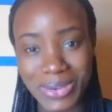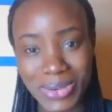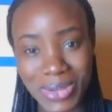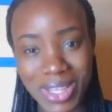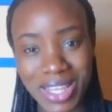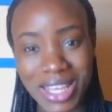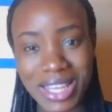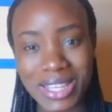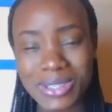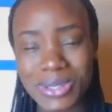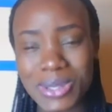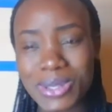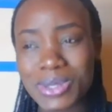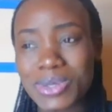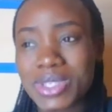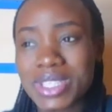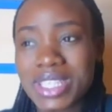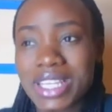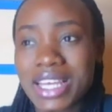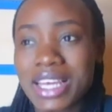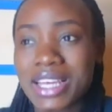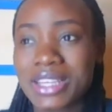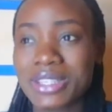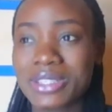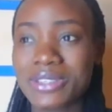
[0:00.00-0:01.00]
okay, so it was
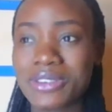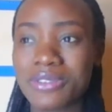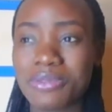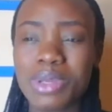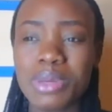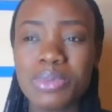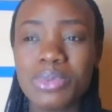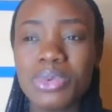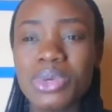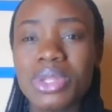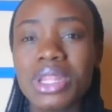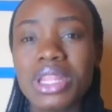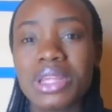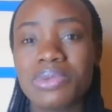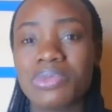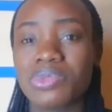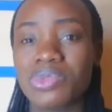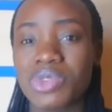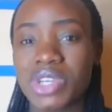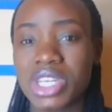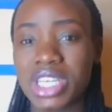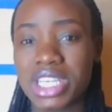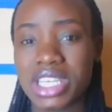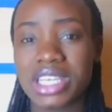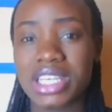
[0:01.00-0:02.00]
a case of people didn't
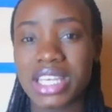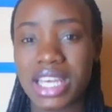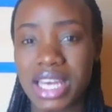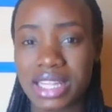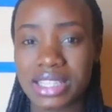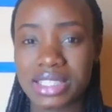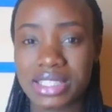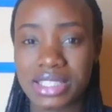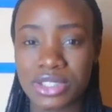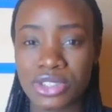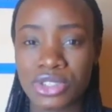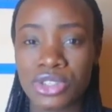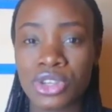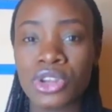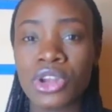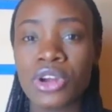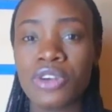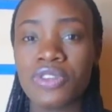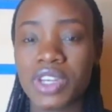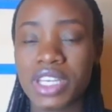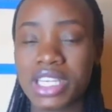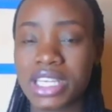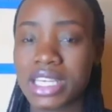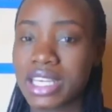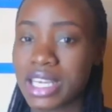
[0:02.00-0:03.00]
really get it. You're
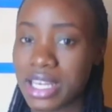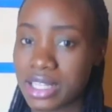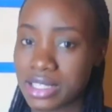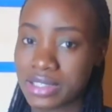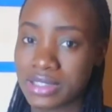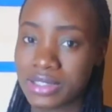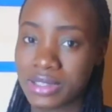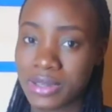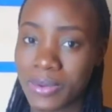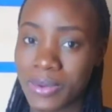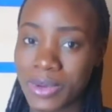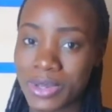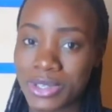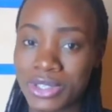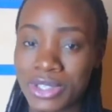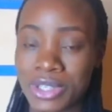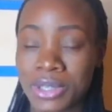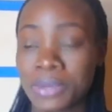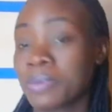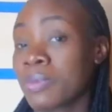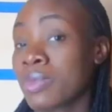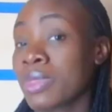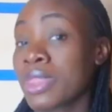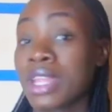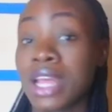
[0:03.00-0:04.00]
not really getting the
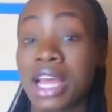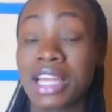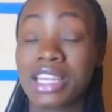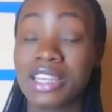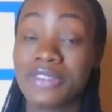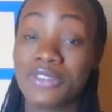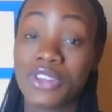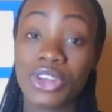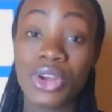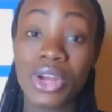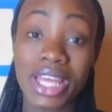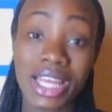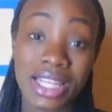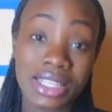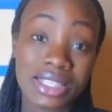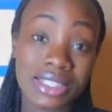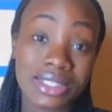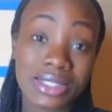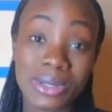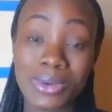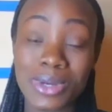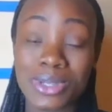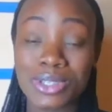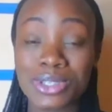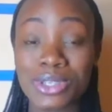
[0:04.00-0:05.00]
question. And if you're not
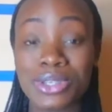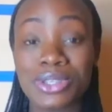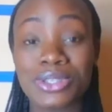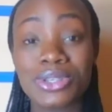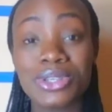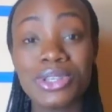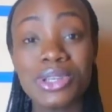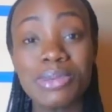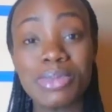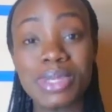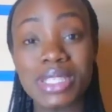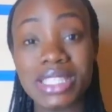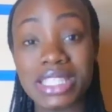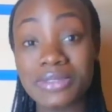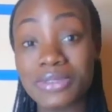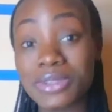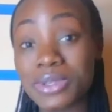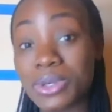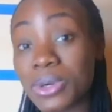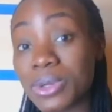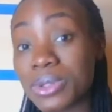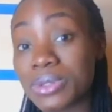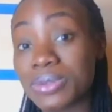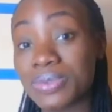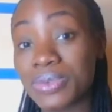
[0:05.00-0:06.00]
getting the question, it's going to be
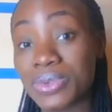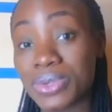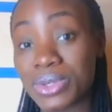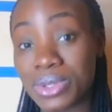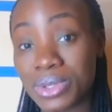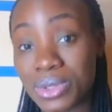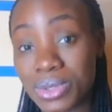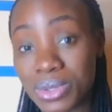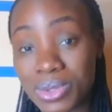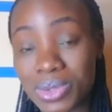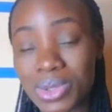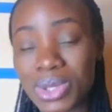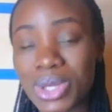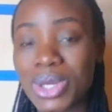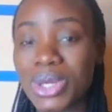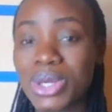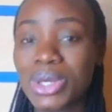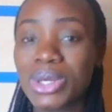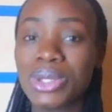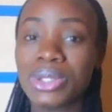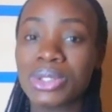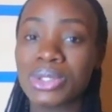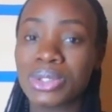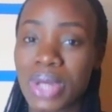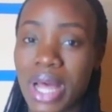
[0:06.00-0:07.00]
difficult for you
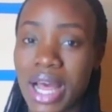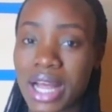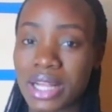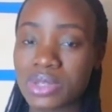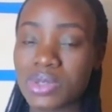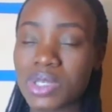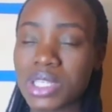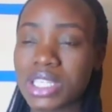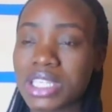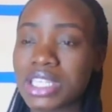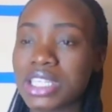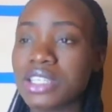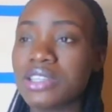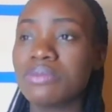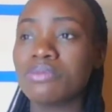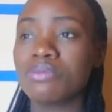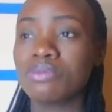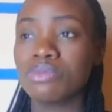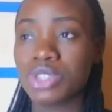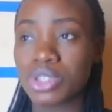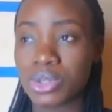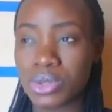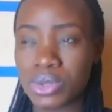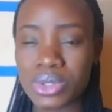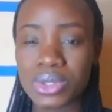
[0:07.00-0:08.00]
to actually,
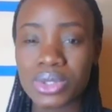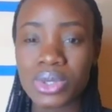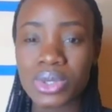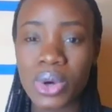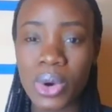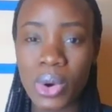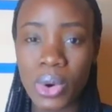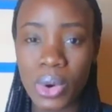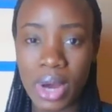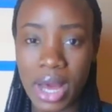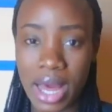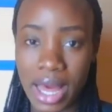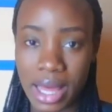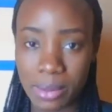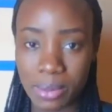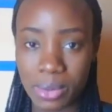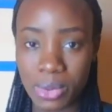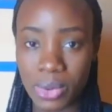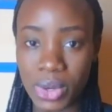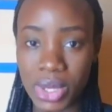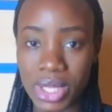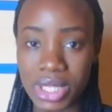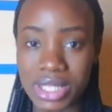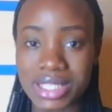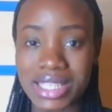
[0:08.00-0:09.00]
you know, score high
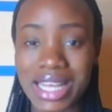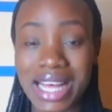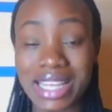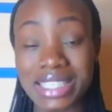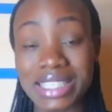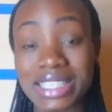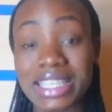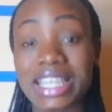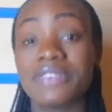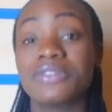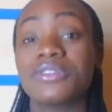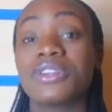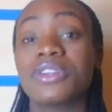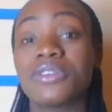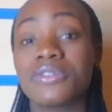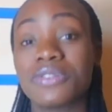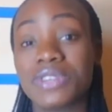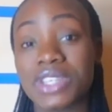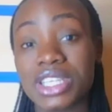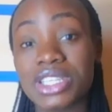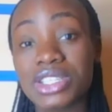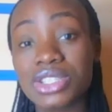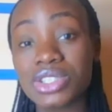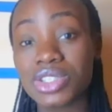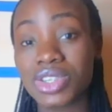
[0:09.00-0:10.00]
points at the level of
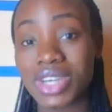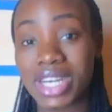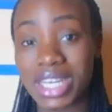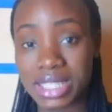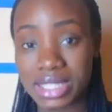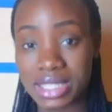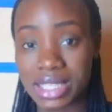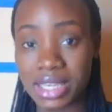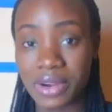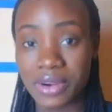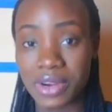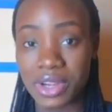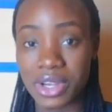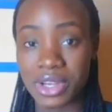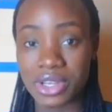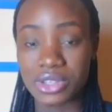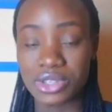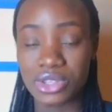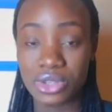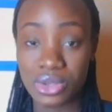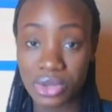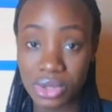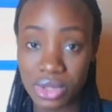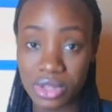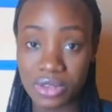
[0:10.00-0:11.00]
each criterion.
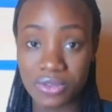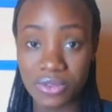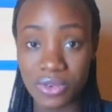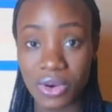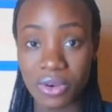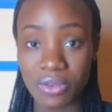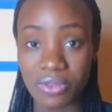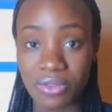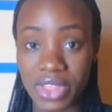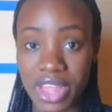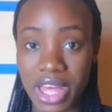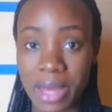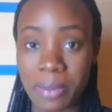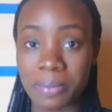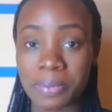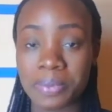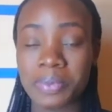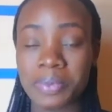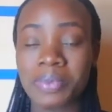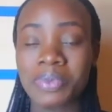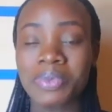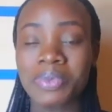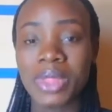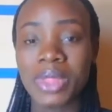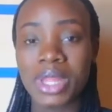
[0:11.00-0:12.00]
You know, the four of them
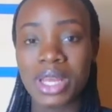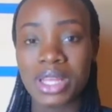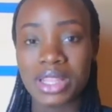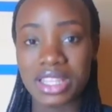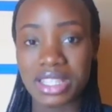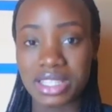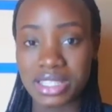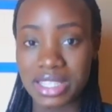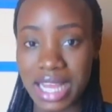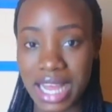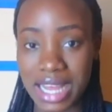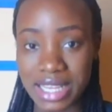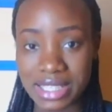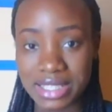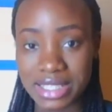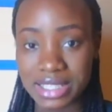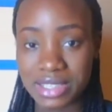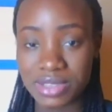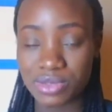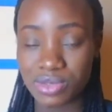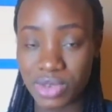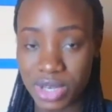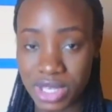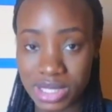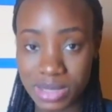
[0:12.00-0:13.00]
the
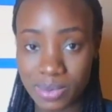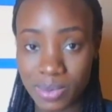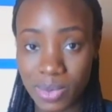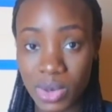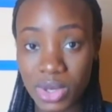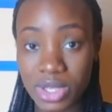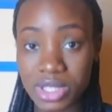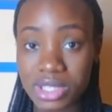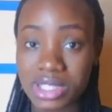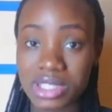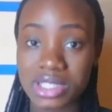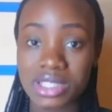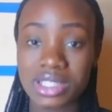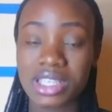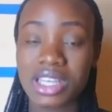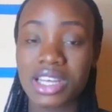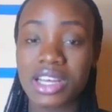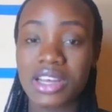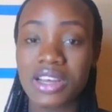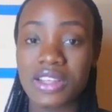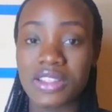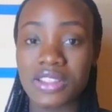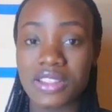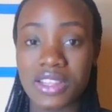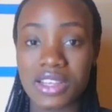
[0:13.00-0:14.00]
task response,
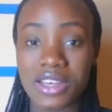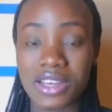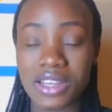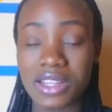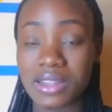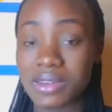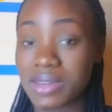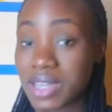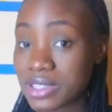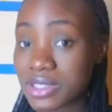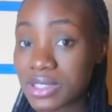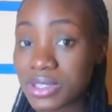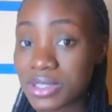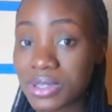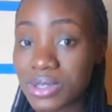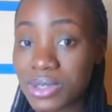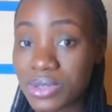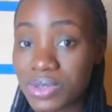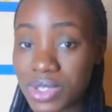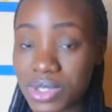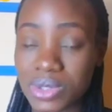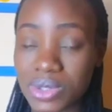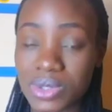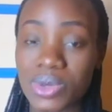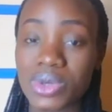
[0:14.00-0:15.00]
the
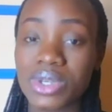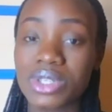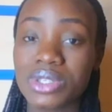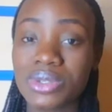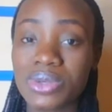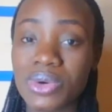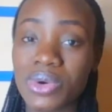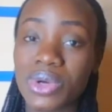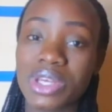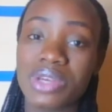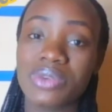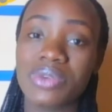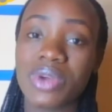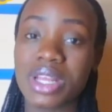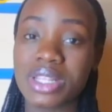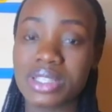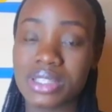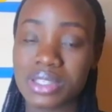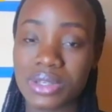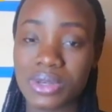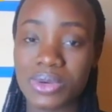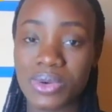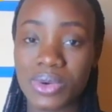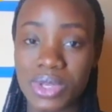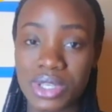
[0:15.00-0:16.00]
lexical resource, coherence
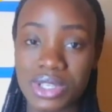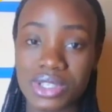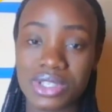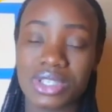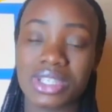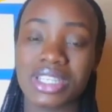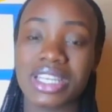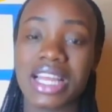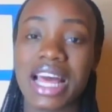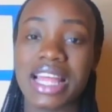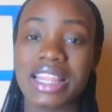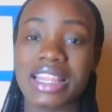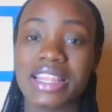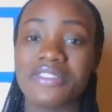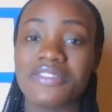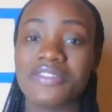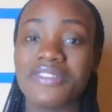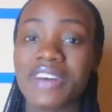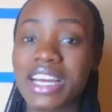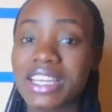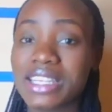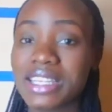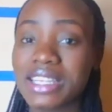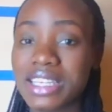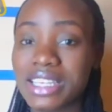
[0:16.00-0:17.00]
and cohesion, and then
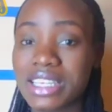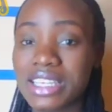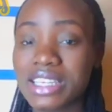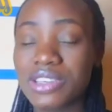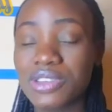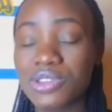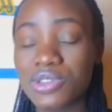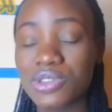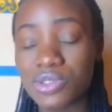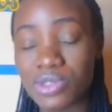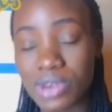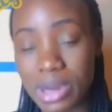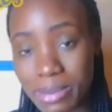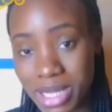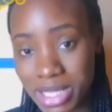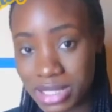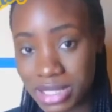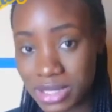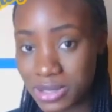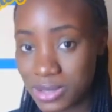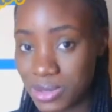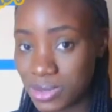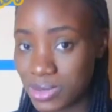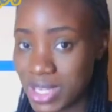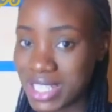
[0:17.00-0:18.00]
finally
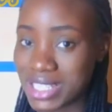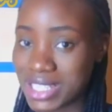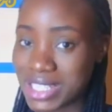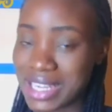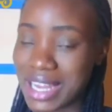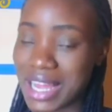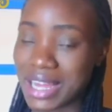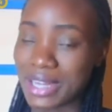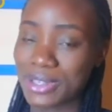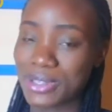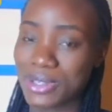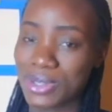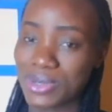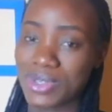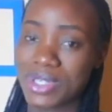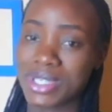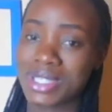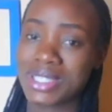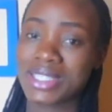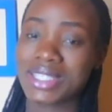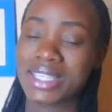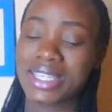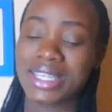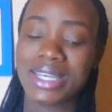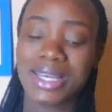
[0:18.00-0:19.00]
grammatical range and
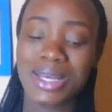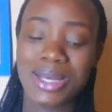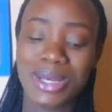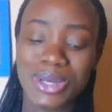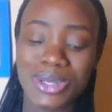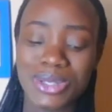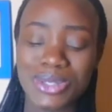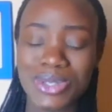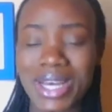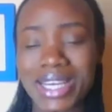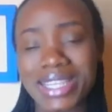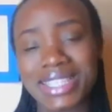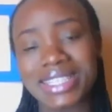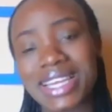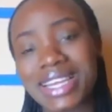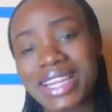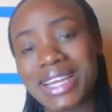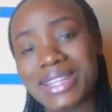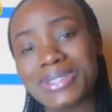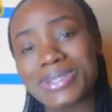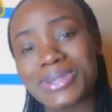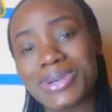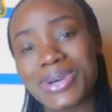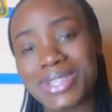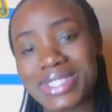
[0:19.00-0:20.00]
accuracy. So I
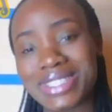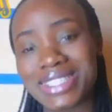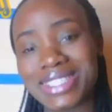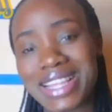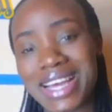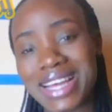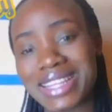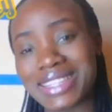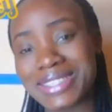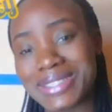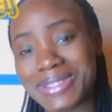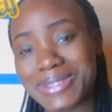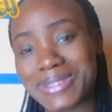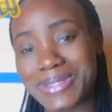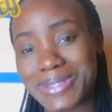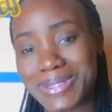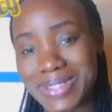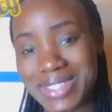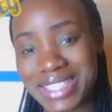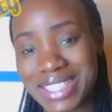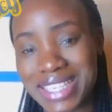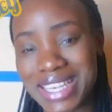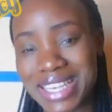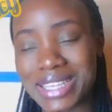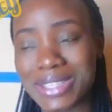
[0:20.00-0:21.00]
decided to consider this
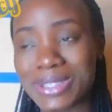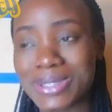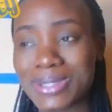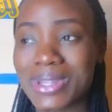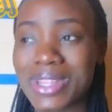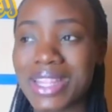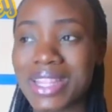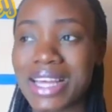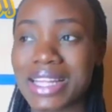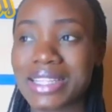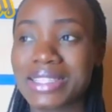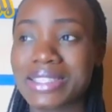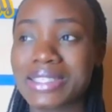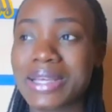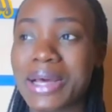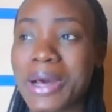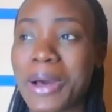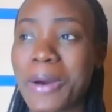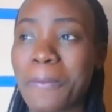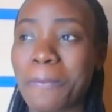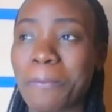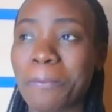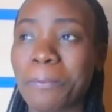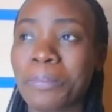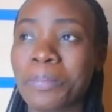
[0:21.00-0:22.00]
today so that
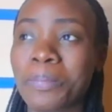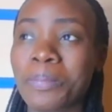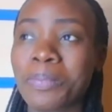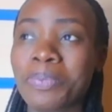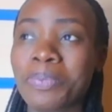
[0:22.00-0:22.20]
um,